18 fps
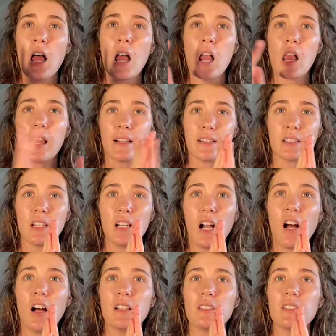Let's get
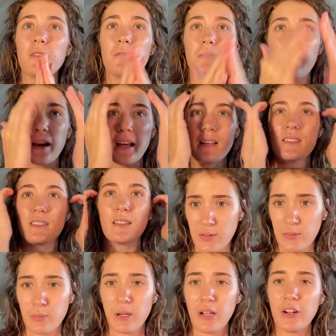on to face. So
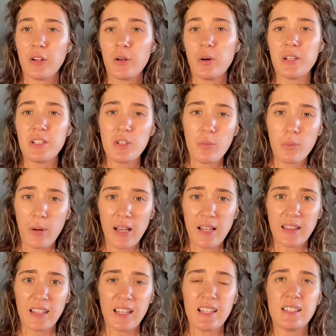we are going to wing
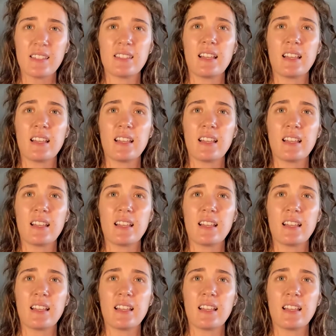this.